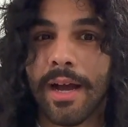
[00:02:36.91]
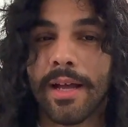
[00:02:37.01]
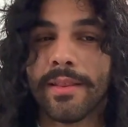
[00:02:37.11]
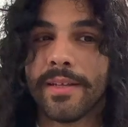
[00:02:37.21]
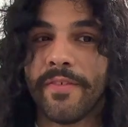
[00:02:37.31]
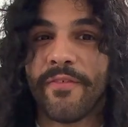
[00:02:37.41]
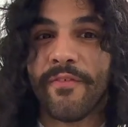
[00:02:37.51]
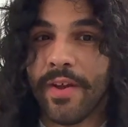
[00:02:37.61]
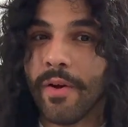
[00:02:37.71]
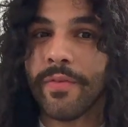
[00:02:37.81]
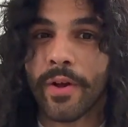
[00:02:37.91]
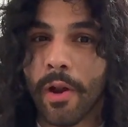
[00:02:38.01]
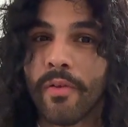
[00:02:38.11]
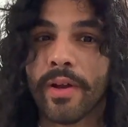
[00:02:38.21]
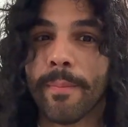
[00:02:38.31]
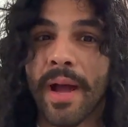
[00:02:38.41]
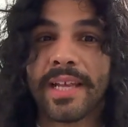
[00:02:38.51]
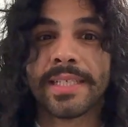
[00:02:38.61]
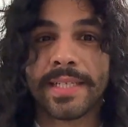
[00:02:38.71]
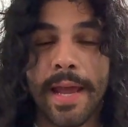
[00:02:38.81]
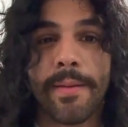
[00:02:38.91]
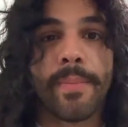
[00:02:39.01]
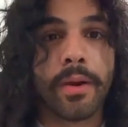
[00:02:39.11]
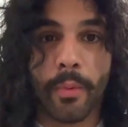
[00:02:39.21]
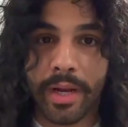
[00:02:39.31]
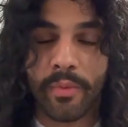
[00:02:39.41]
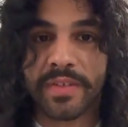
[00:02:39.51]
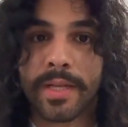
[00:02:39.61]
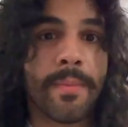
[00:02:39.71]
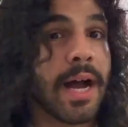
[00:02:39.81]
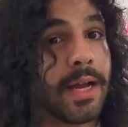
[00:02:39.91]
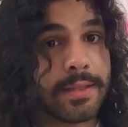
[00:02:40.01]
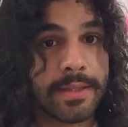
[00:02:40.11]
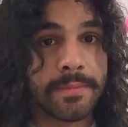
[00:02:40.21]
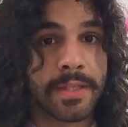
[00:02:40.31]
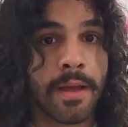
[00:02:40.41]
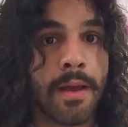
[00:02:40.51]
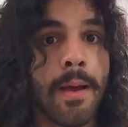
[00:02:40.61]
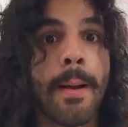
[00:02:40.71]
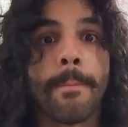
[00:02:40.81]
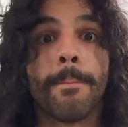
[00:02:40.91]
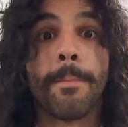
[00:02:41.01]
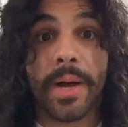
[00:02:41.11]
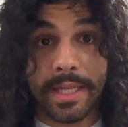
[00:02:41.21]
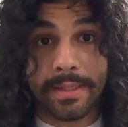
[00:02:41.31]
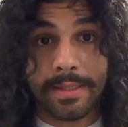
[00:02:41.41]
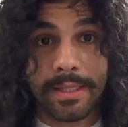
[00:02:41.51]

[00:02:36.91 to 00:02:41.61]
and the fit of the clothing might sit a bit weird with some items, but